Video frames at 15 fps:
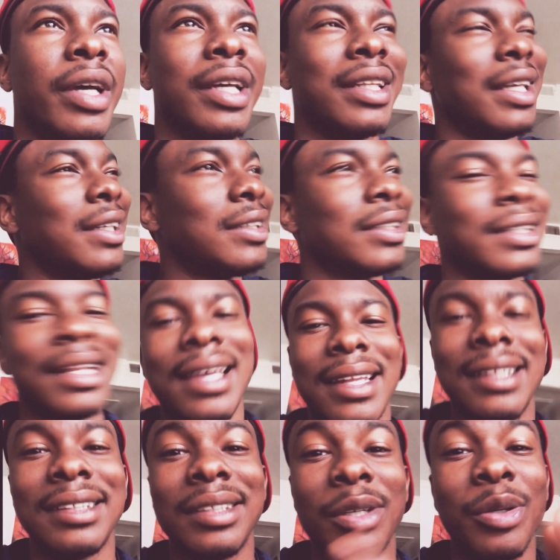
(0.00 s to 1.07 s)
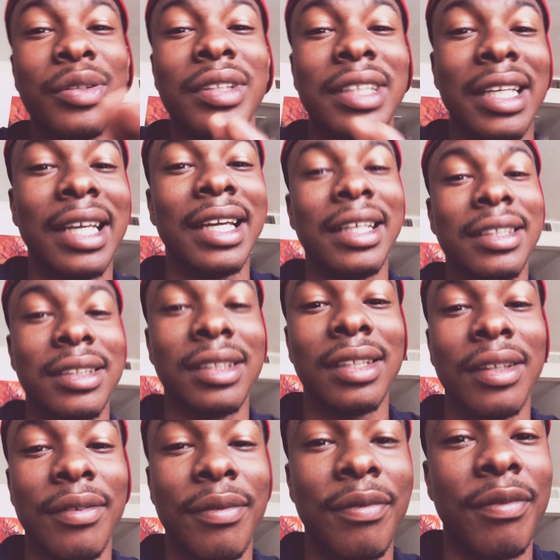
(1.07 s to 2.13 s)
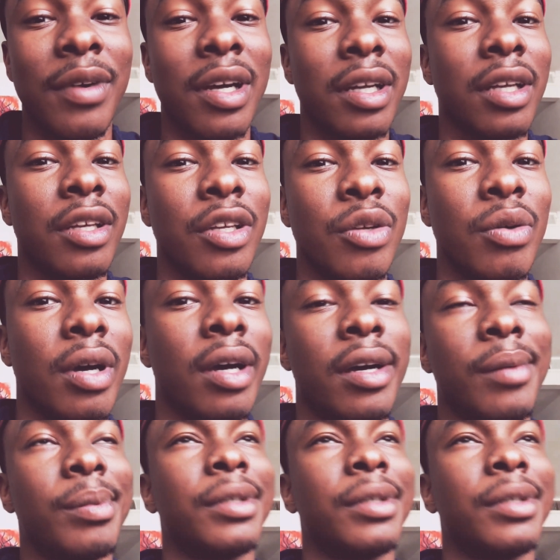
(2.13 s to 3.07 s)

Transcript: They just let certain things fuck you up.